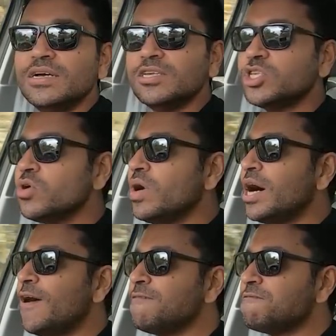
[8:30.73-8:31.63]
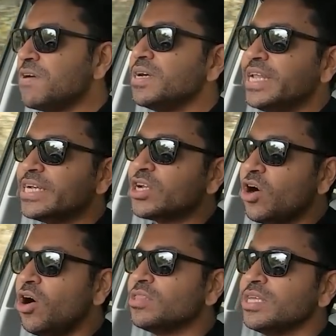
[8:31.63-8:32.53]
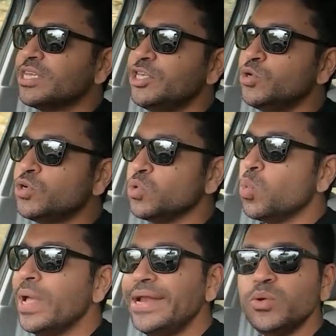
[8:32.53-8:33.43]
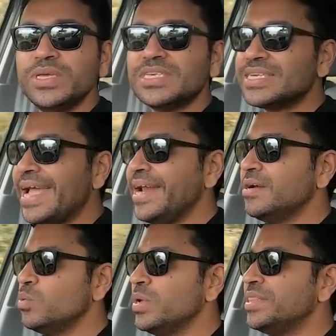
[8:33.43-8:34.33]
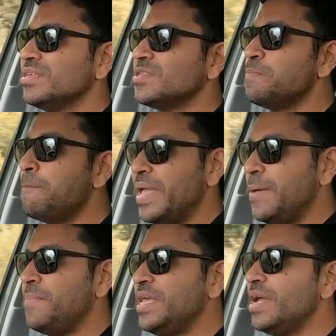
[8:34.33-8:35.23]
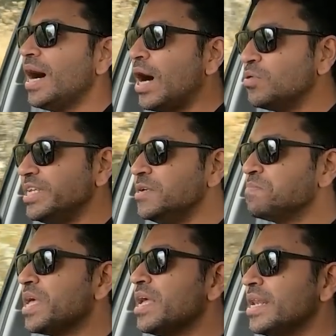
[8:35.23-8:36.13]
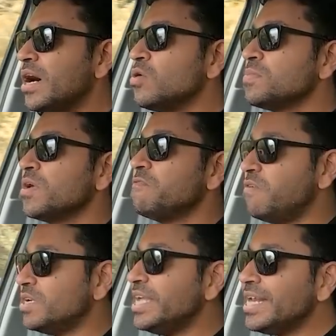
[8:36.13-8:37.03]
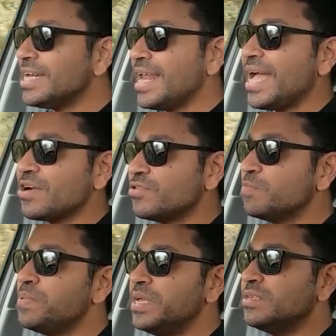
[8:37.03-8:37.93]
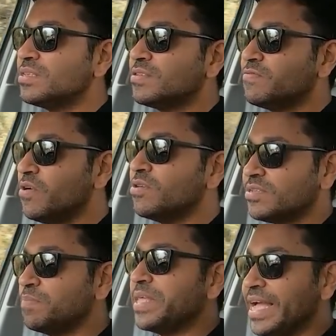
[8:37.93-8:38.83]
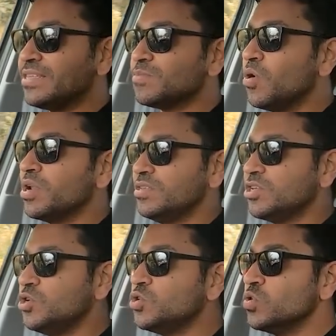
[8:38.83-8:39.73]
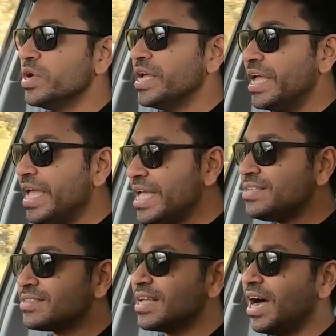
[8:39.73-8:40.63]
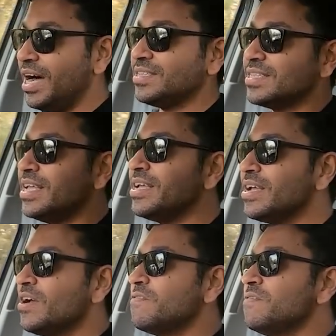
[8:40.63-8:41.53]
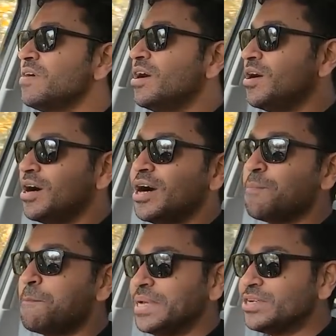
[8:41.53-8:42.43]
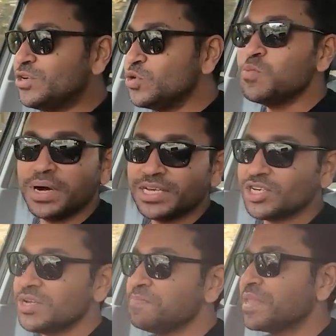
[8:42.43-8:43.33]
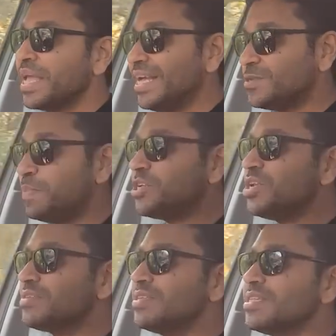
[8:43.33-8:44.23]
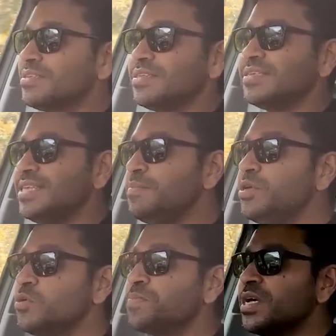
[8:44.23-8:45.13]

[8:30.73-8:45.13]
So our verdict on the Q2, where do we stand with this baby Audi? Now 48 lakh rupees for something as small as the Q2 is asking a bit too much, especially since this is a CBU,